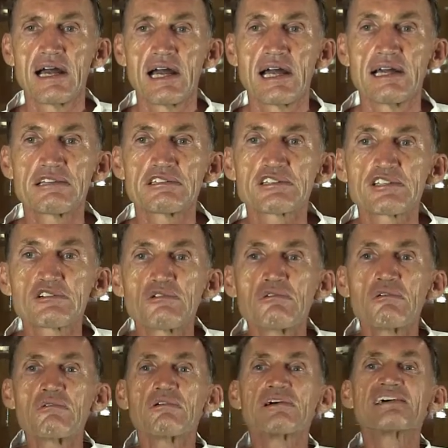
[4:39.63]
And
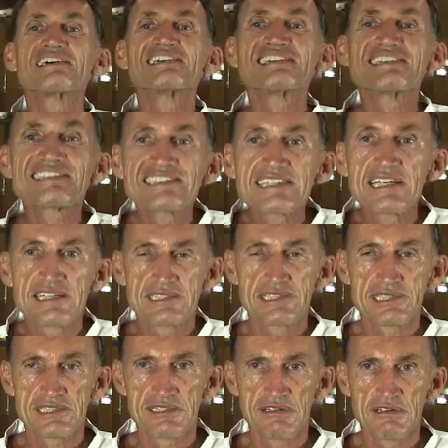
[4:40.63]
through
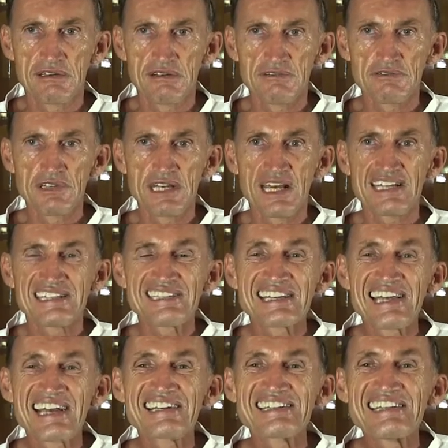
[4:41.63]
this, we
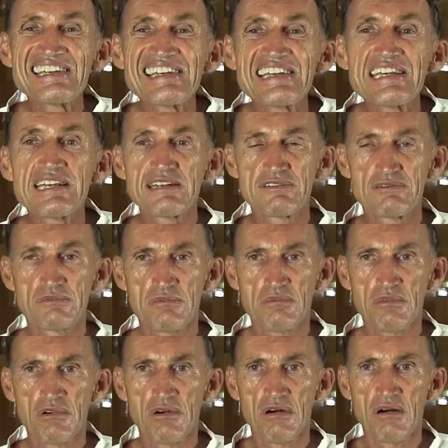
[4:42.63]
attract even
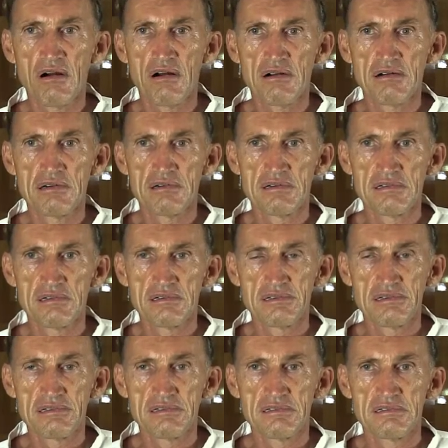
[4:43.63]
more
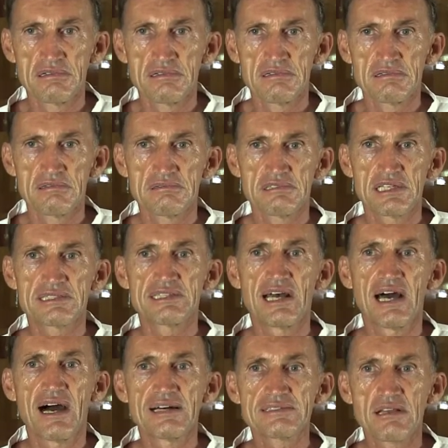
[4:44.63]
that
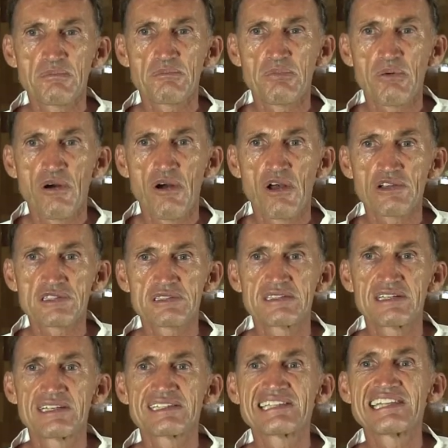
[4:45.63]
the other person
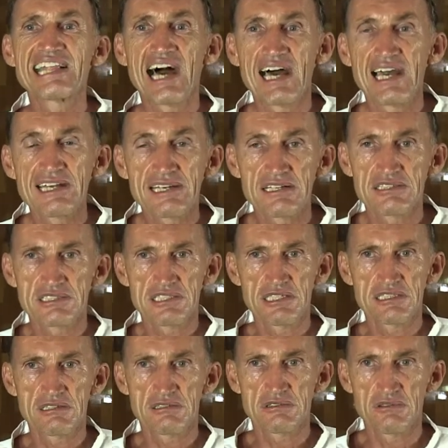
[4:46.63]
is lying and
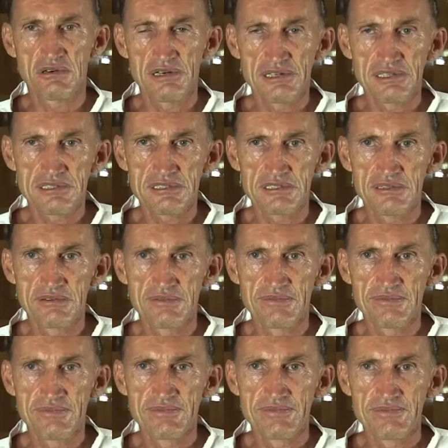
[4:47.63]
cheating to us.
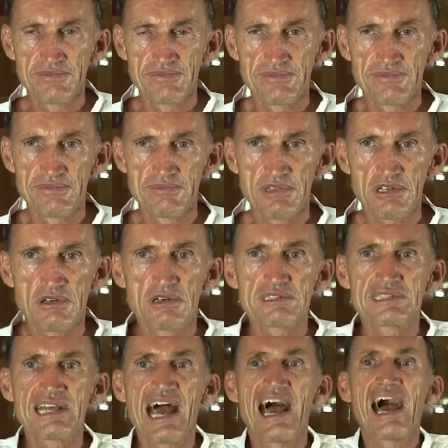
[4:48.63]

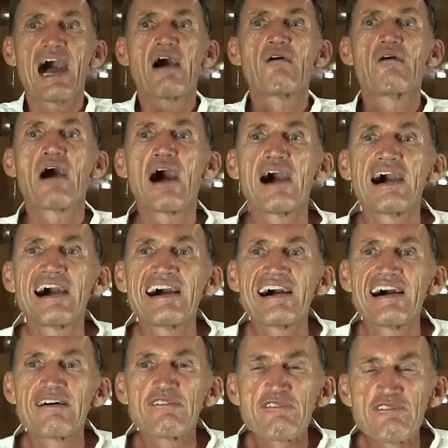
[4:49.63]
Because our
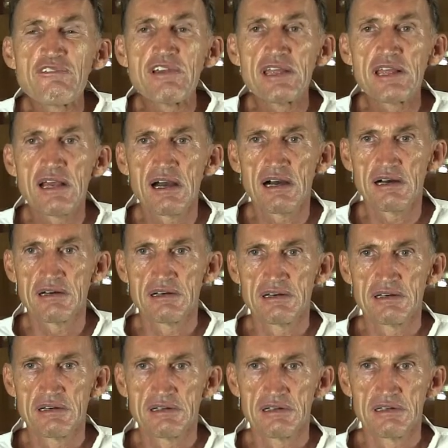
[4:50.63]
fear
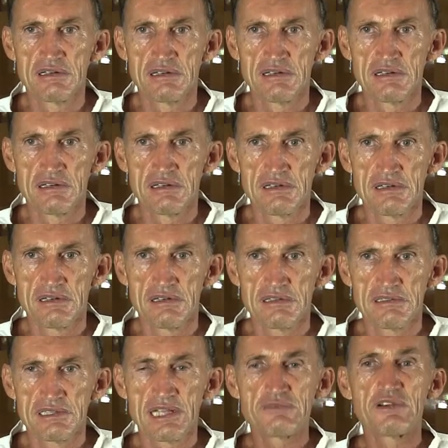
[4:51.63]

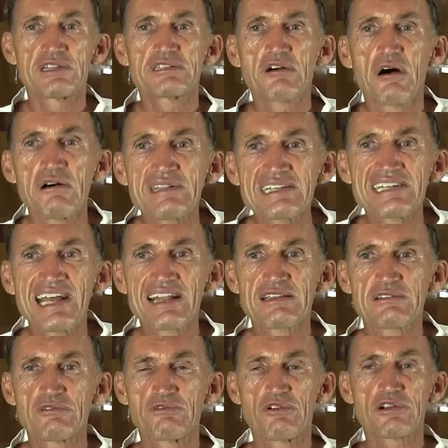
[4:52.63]
that we don't get
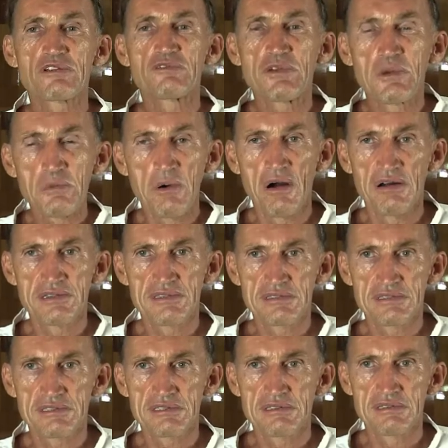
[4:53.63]
what we
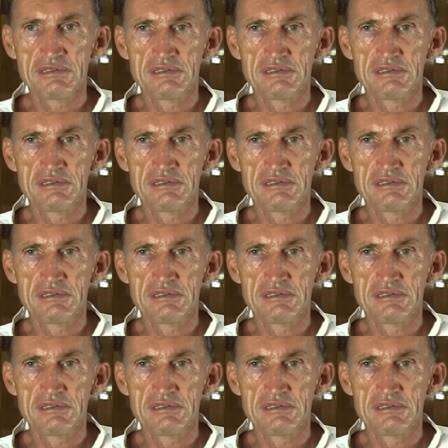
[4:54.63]
want,